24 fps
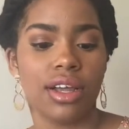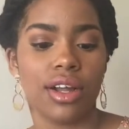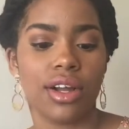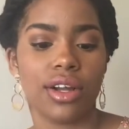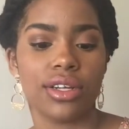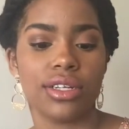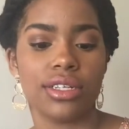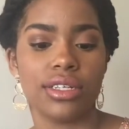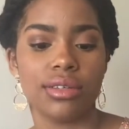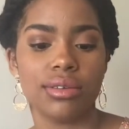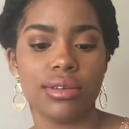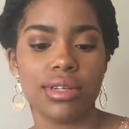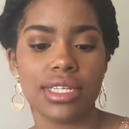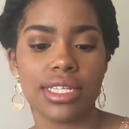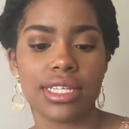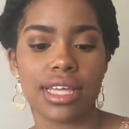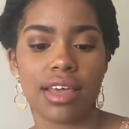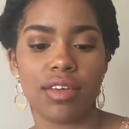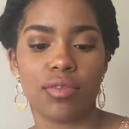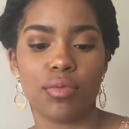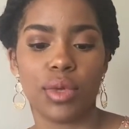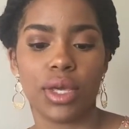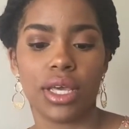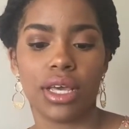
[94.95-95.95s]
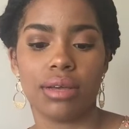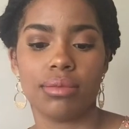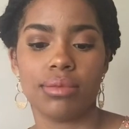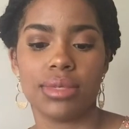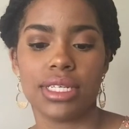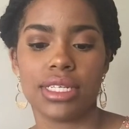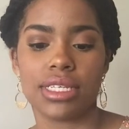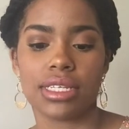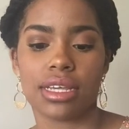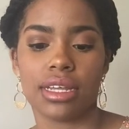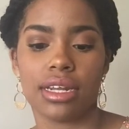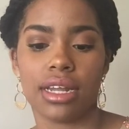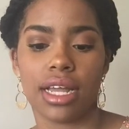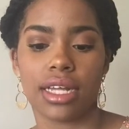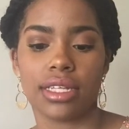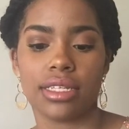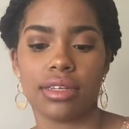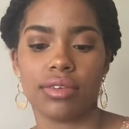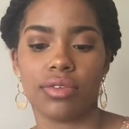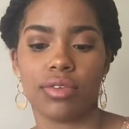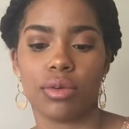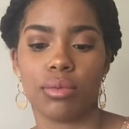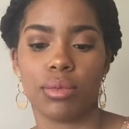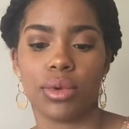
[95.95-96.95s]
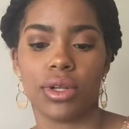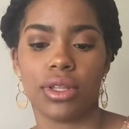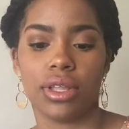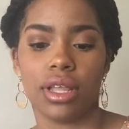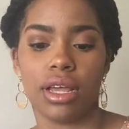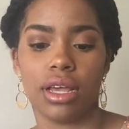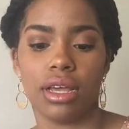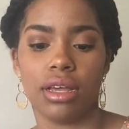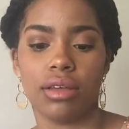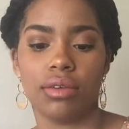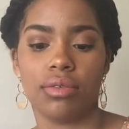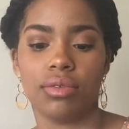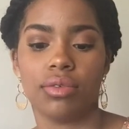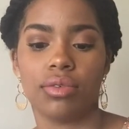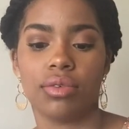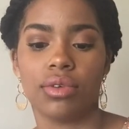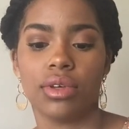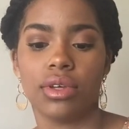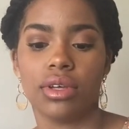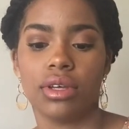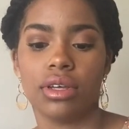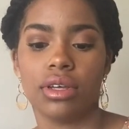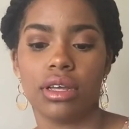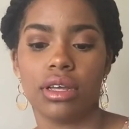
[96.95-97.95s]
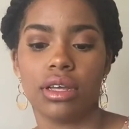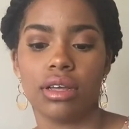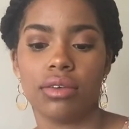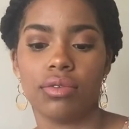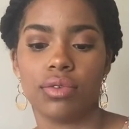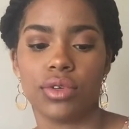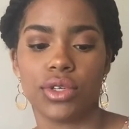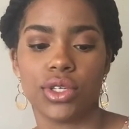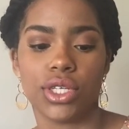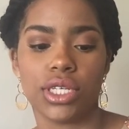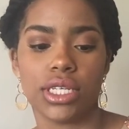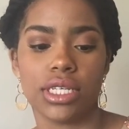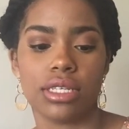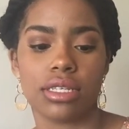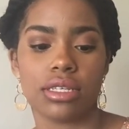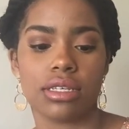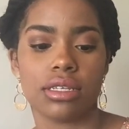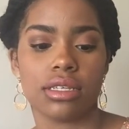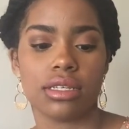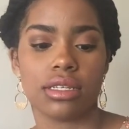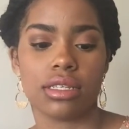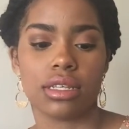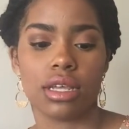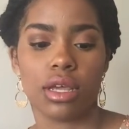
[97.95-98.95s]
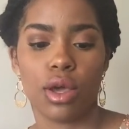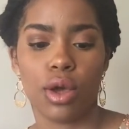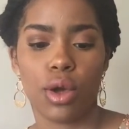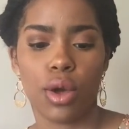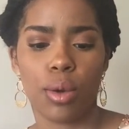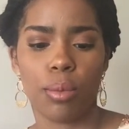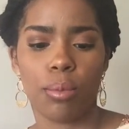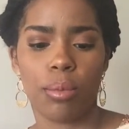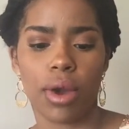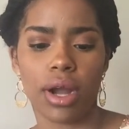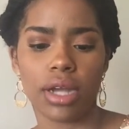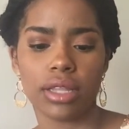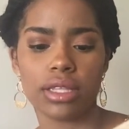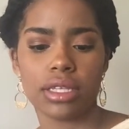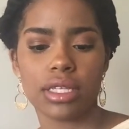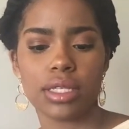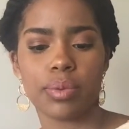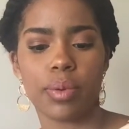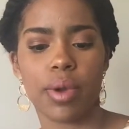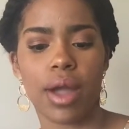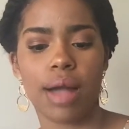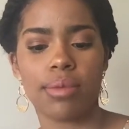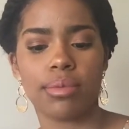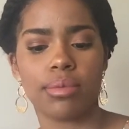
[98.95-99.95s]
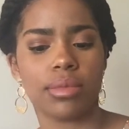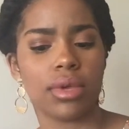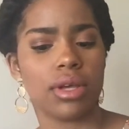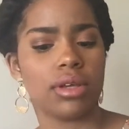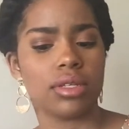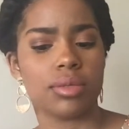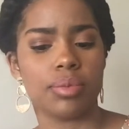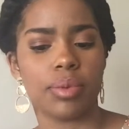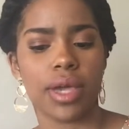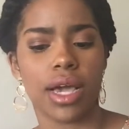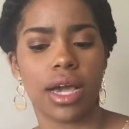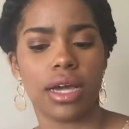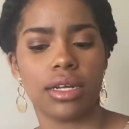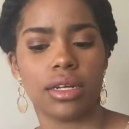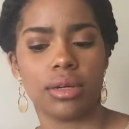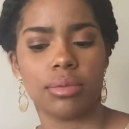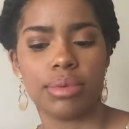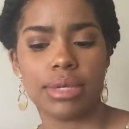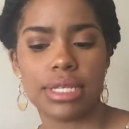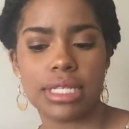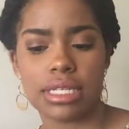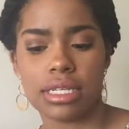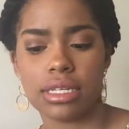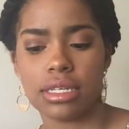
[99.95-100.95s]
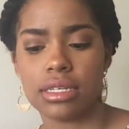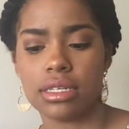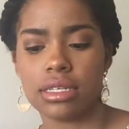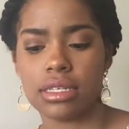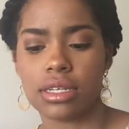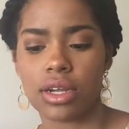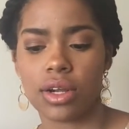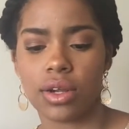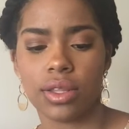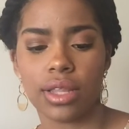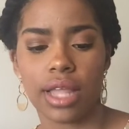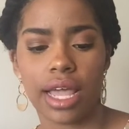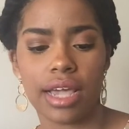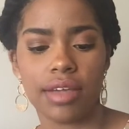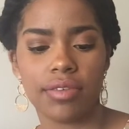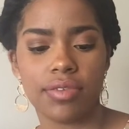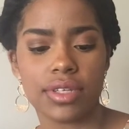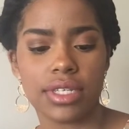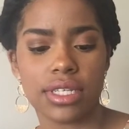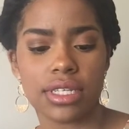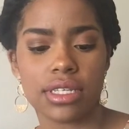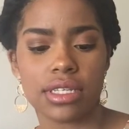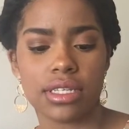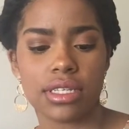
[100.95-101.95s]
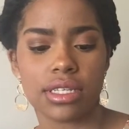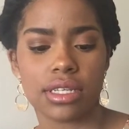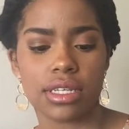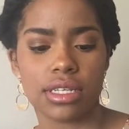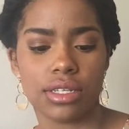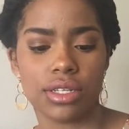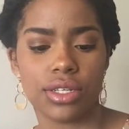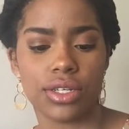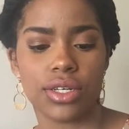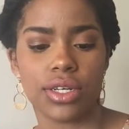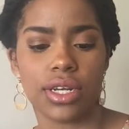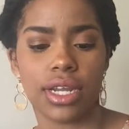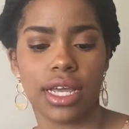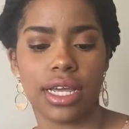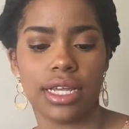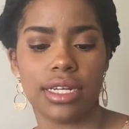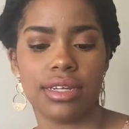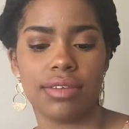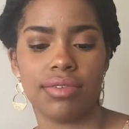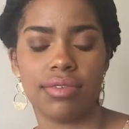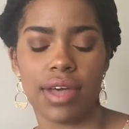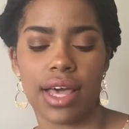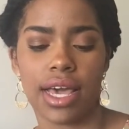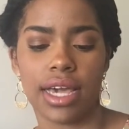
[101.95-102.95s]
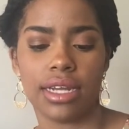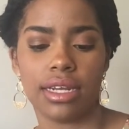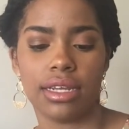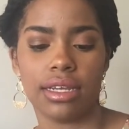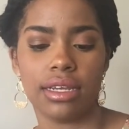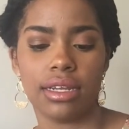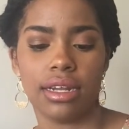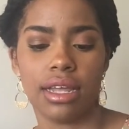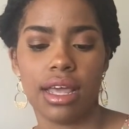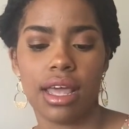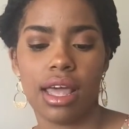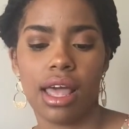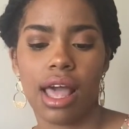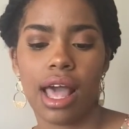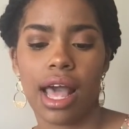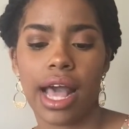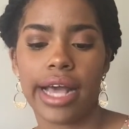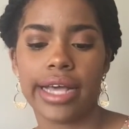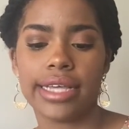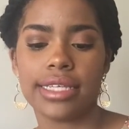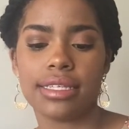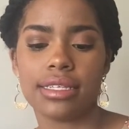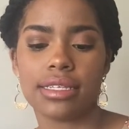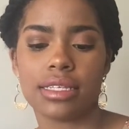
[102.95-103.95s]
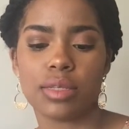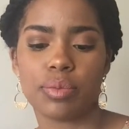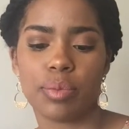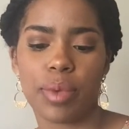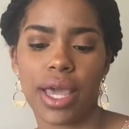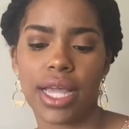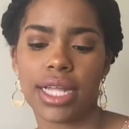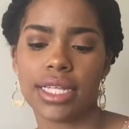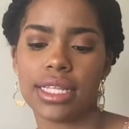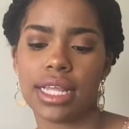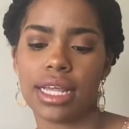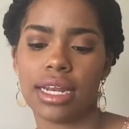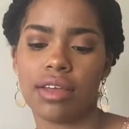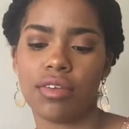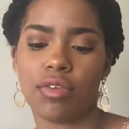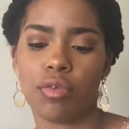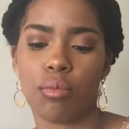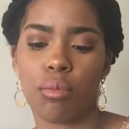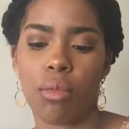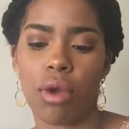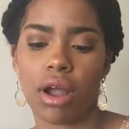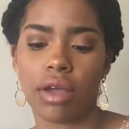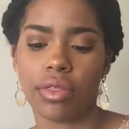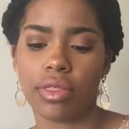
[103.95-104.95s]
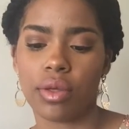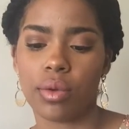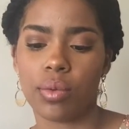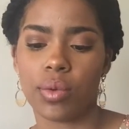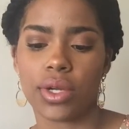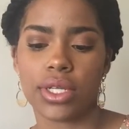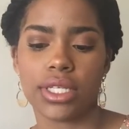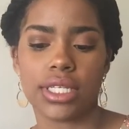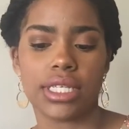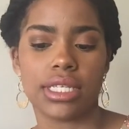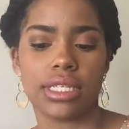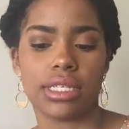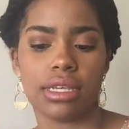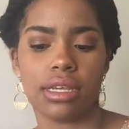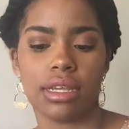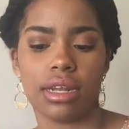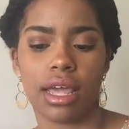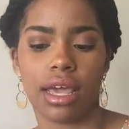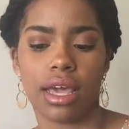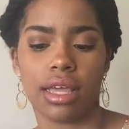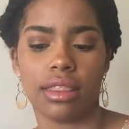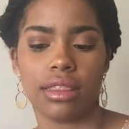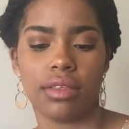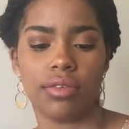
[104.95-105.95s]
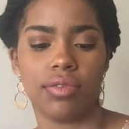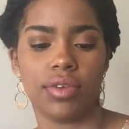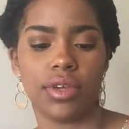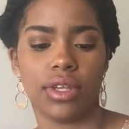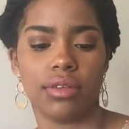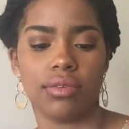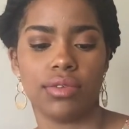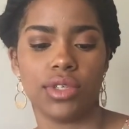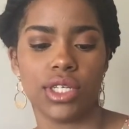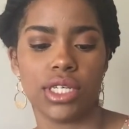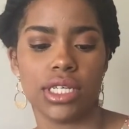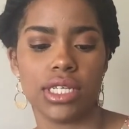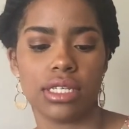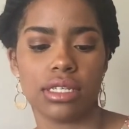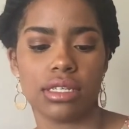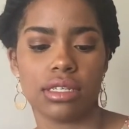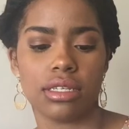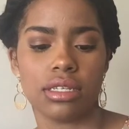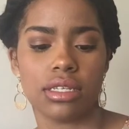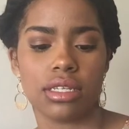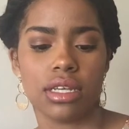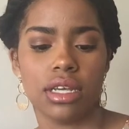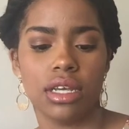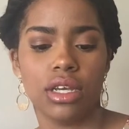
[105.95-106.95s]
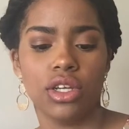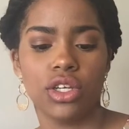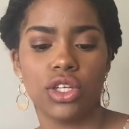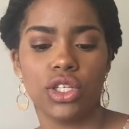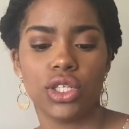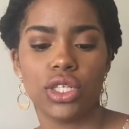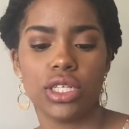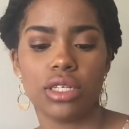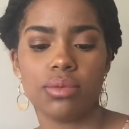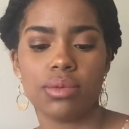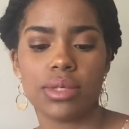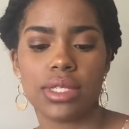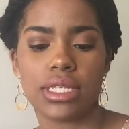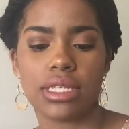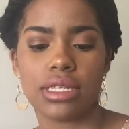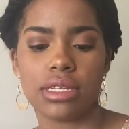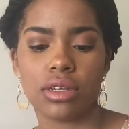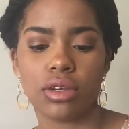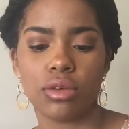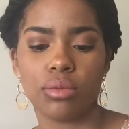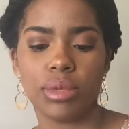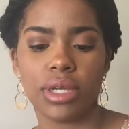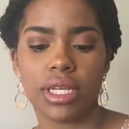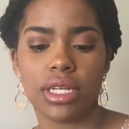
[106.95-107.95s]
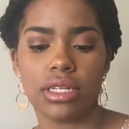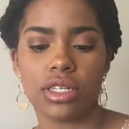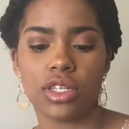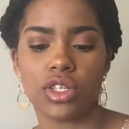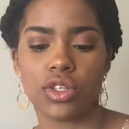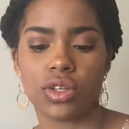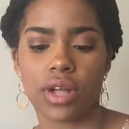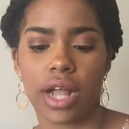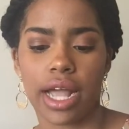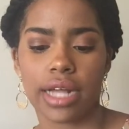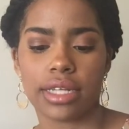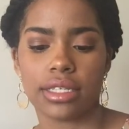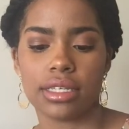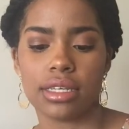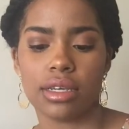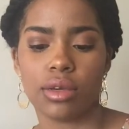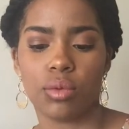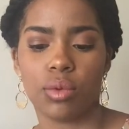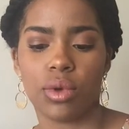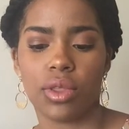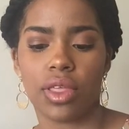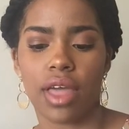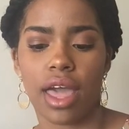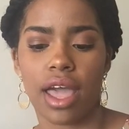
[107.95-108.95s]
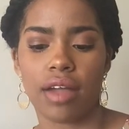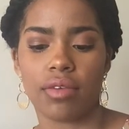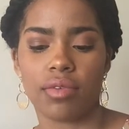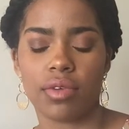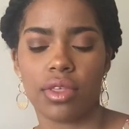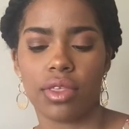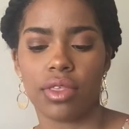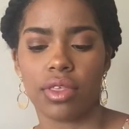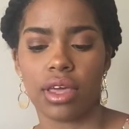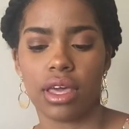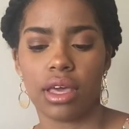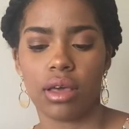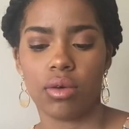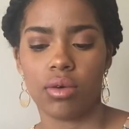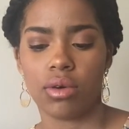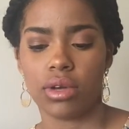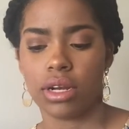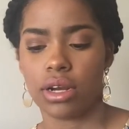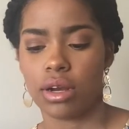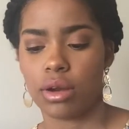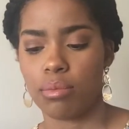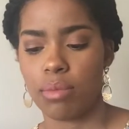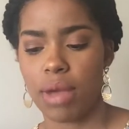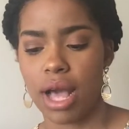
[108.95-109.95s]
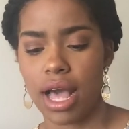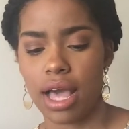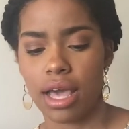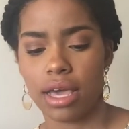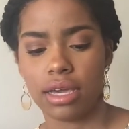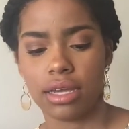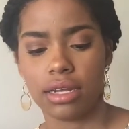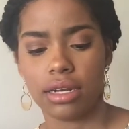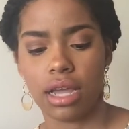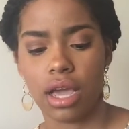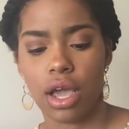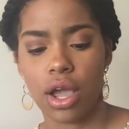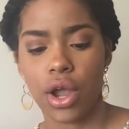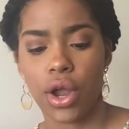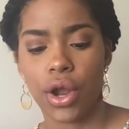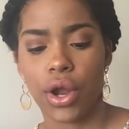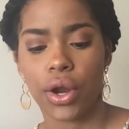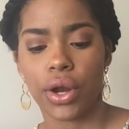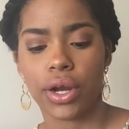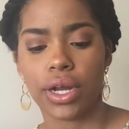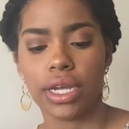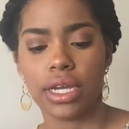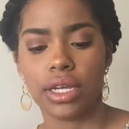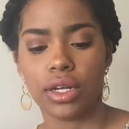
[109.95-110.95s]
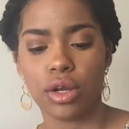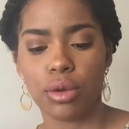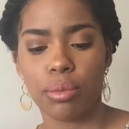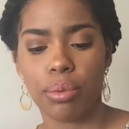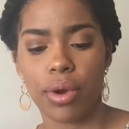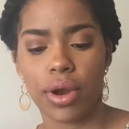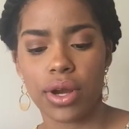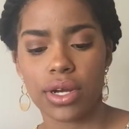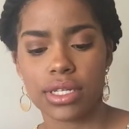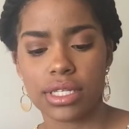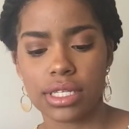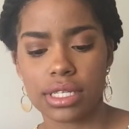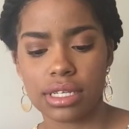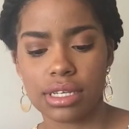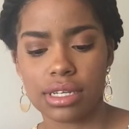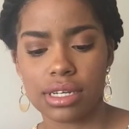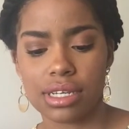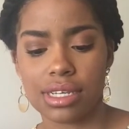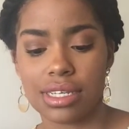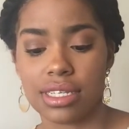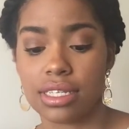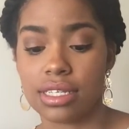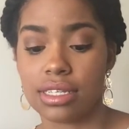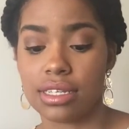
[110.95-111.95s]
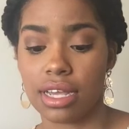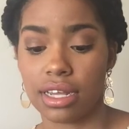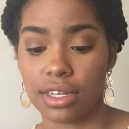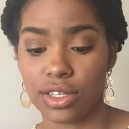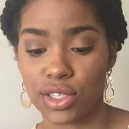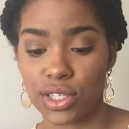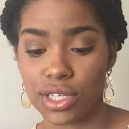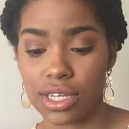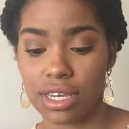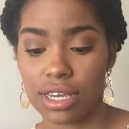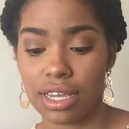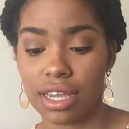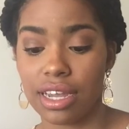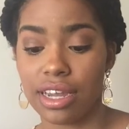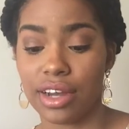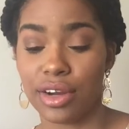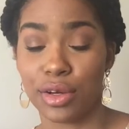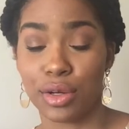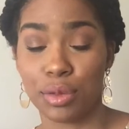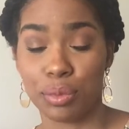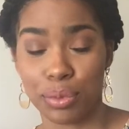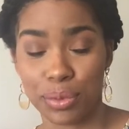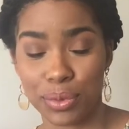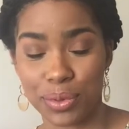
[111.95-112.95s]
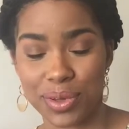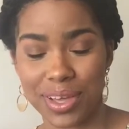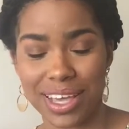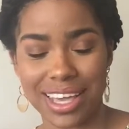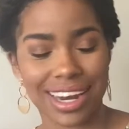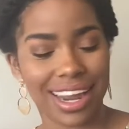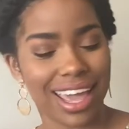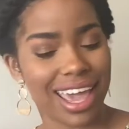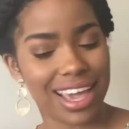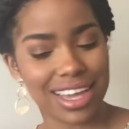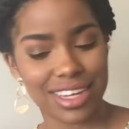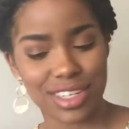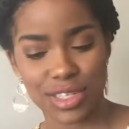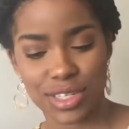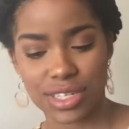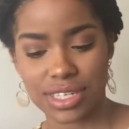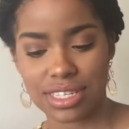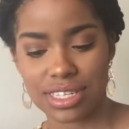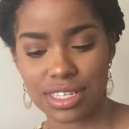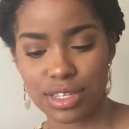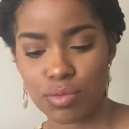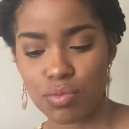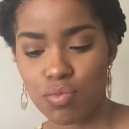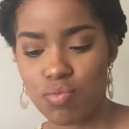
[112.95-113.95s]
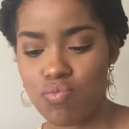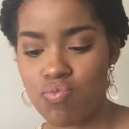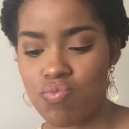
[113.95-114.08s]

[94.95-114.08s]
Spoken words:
Her duties have become disconnected from her love for Jesus. Martha's problem goes beyond her busyness. Her life is uncentered and divided. I suspect that if Martha were to sit at the feet of Jesus, she would still be distracted with everything on her mind. Her inner person is touchy, irritable, and anxious.